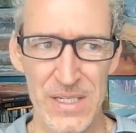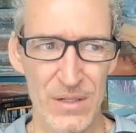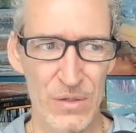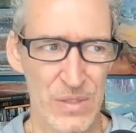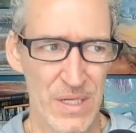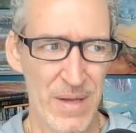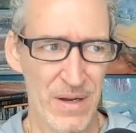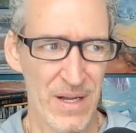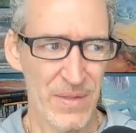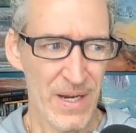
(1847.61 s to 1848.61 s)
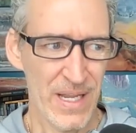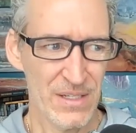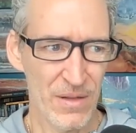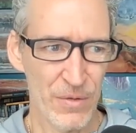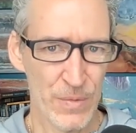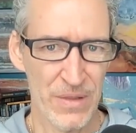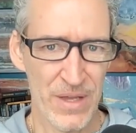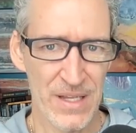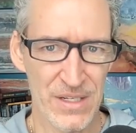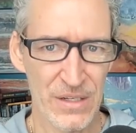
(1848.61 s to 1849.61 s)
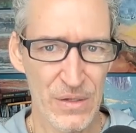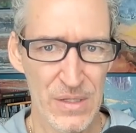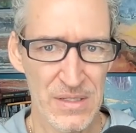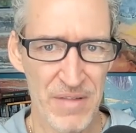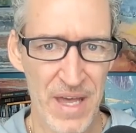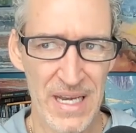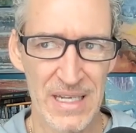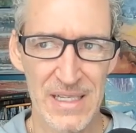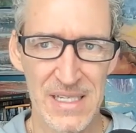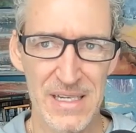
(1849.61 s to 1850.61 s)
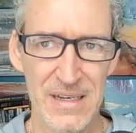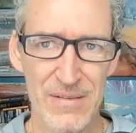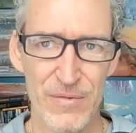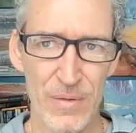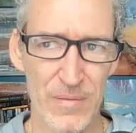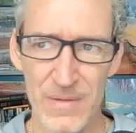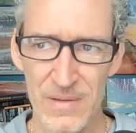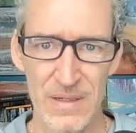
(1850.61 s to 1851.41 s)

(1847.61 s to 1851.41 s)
seller who somehow got their hands on 3,000 units of that and listed it for